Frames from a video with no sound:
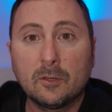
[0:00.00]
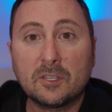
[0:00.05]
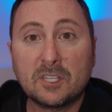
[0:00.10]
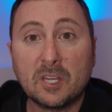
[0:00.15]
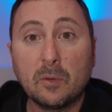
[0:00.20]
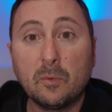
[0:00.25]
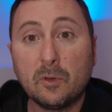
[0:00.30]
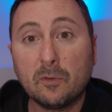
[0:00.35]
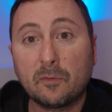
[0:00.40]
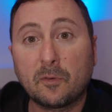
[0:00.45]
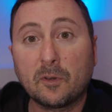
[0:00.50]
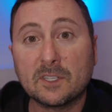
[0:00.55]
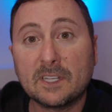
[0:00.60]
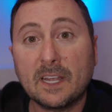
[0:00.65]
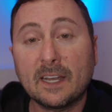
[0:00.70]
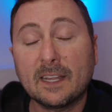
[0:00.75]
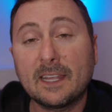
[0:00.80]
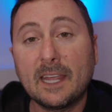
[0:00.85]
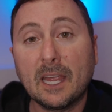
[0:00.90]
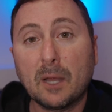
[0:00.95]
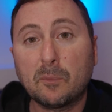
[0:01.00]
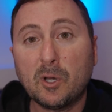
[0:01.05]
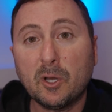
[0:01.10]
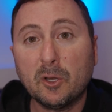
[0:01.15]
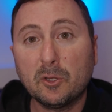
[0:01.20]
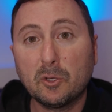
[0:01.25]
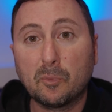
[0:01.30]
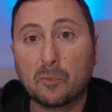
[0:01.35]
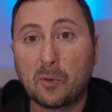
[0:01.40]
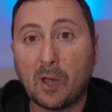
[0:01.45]
see, when you first get a
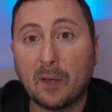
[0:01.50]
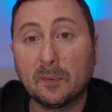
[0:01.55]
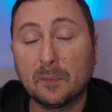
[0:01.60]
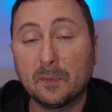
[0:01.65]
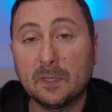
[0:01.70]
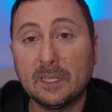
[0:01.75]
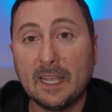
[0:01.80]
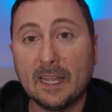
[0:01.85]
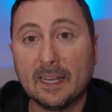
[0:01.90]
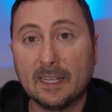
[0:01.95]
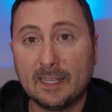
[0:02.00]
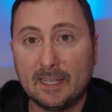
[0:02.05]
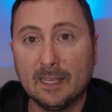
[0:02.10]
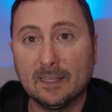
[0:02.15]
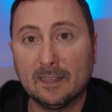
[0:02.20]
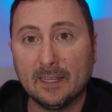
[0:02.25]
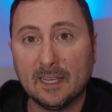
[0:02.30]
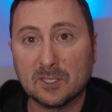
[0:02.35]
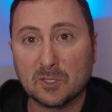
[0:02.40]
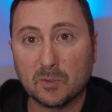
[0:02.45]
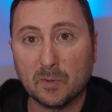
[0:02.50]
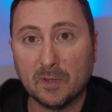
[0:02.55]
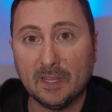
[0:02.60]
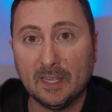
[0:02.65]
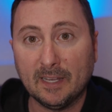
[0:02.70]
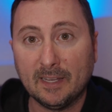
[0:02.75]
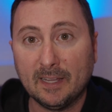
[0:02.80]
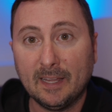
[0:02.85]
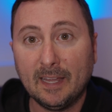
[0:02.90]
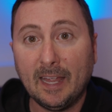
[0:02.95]
camera, you probably get a kit lens with
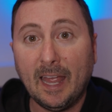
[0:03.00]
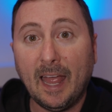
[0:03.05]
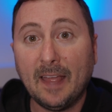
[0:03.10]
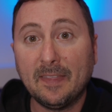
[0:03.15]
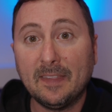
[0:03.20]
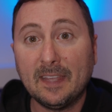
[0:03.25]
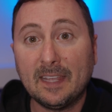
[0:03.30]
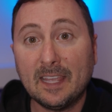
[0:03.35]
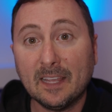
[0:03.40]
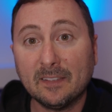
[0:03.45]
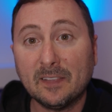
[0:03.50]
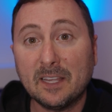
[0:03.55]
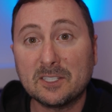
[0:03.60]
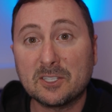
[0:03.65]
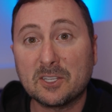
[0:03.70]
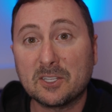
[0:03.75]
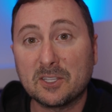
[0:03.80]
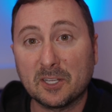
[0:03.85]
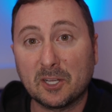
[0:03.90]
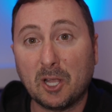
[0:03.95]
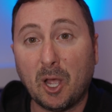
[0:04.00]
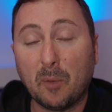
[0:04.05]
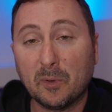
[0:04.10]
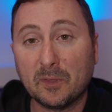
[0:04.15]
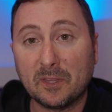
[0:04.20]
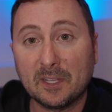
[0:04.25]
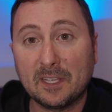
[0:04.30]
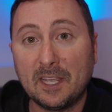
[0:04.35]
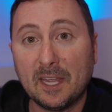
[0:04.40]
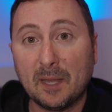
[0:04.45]
it. And the kit lenses that come
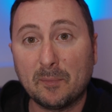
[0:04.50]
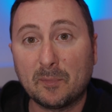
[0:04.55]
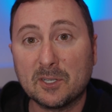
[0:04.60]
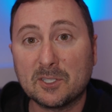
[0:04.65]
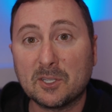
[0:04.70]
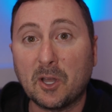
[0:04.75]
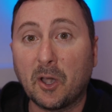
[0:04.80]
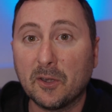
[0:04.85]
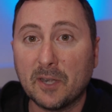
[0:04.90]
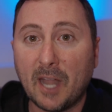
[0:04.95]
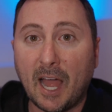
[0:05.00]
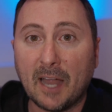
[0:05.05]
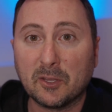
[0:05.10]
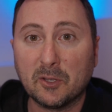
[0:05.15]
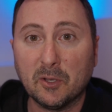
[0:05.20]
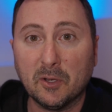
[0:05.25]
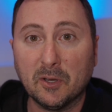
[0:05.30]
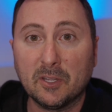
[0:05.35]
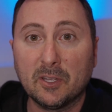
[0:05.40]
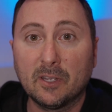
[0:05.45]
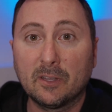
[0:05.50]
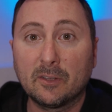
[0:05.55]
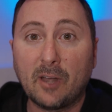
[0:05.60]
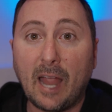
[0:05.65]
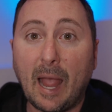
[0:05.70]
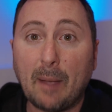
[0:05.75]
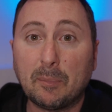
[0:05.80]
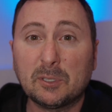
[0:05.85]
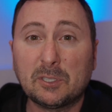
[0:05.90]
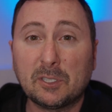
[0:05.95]
with the cameras are not good. Your
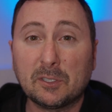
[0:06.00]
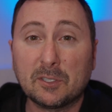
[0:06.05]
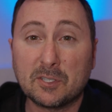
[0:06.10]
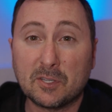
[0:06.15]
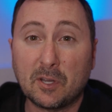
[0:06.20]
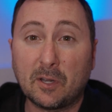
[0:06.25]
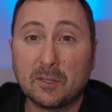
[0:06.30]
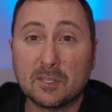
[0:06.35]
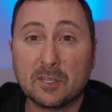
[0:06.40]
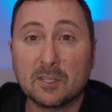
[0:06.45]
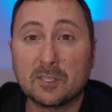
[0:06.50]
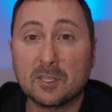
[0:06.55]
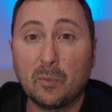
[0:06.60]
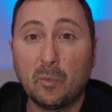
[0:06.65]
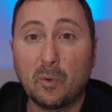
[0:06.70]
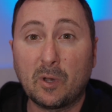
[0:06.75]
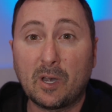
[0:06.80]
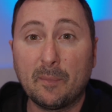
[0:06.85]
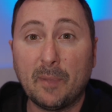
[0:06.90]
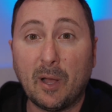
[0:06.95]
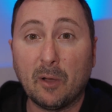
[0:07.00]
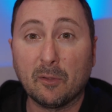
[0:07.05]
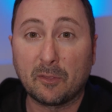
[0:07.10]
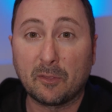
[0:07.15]
aperture starts somewhere about